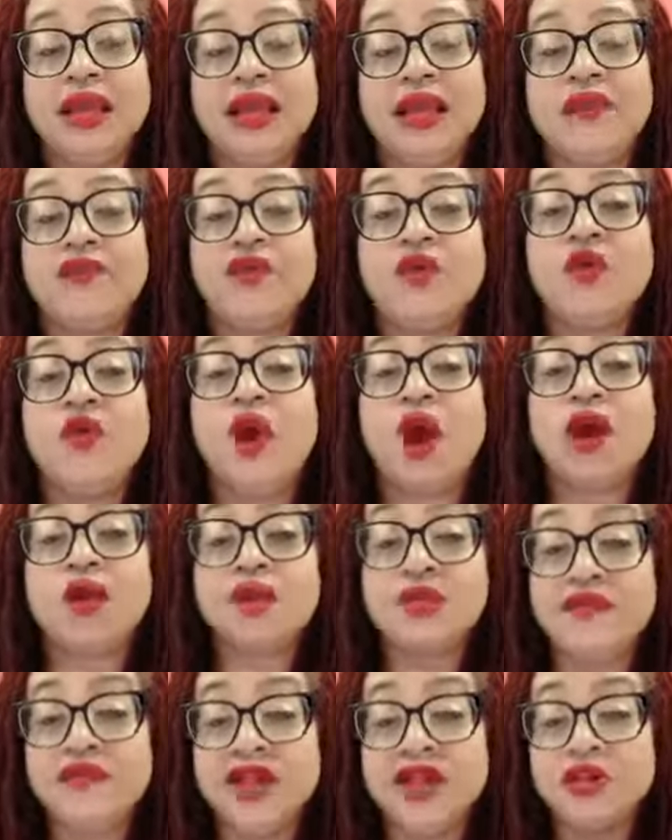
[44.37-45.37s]
if you are
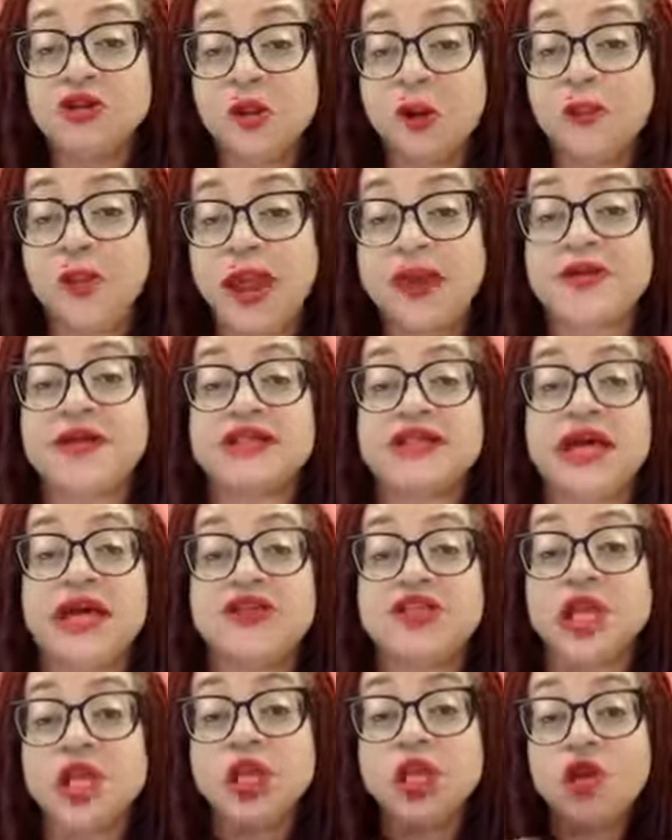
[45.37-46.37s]
living in your parents'
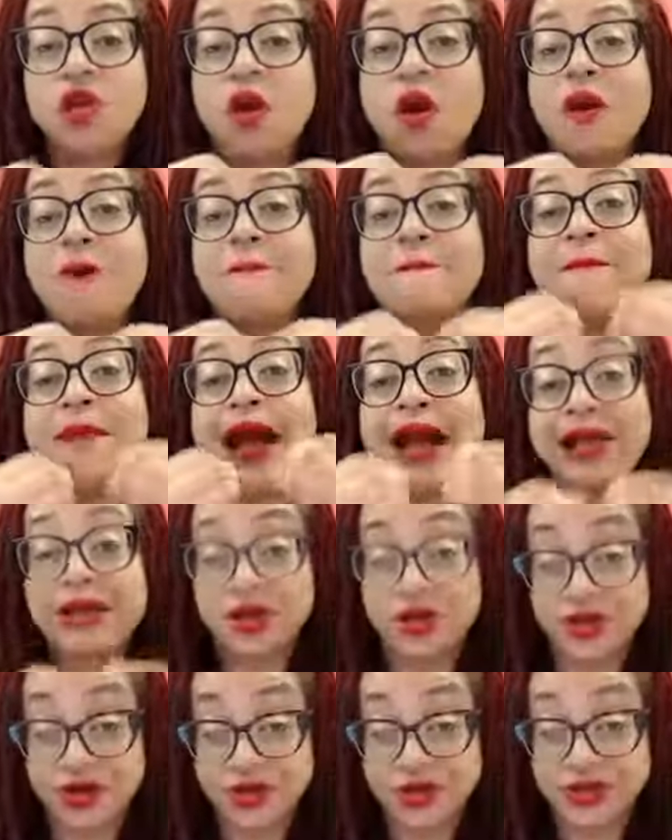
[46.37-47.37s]
house and you are
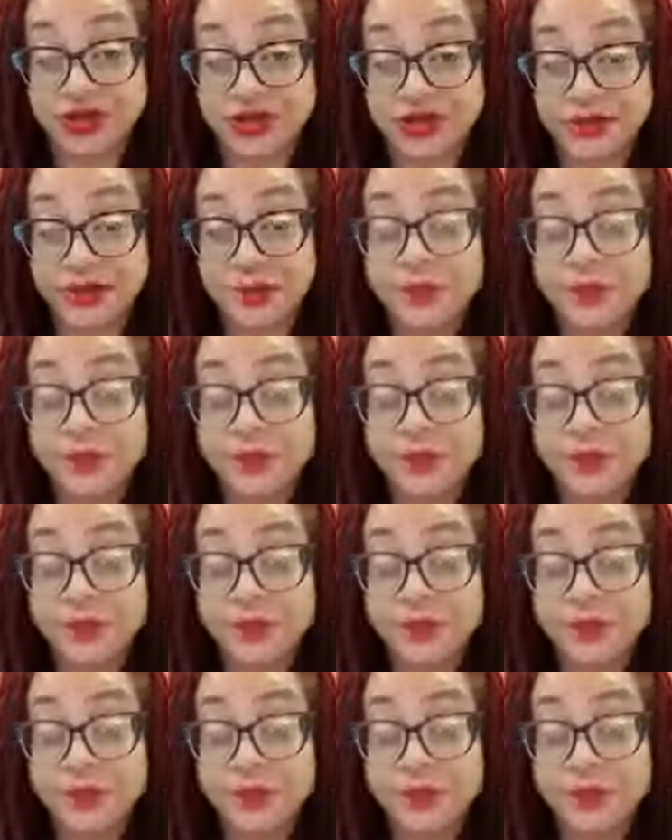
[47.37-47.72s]
minors,